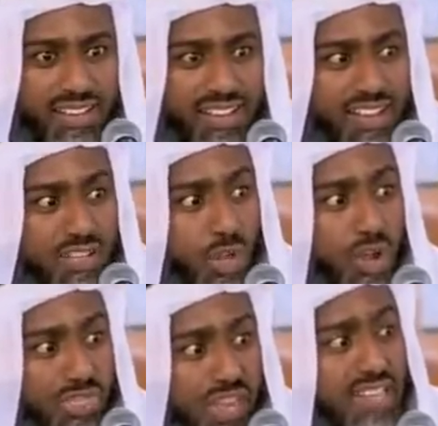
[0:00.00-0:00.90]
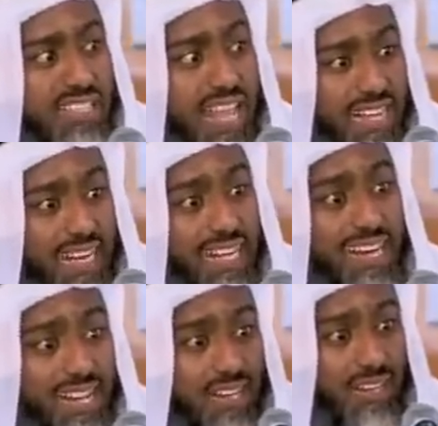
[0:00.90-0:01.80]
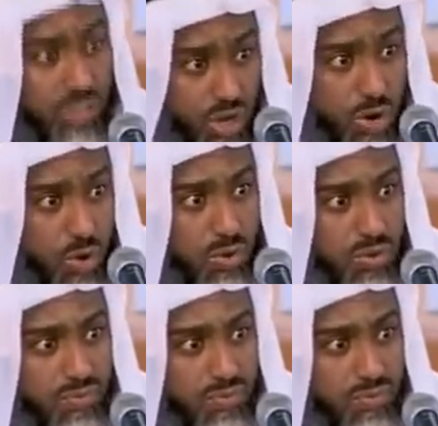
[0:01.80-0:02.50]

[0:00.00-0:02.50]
So things that he didn't do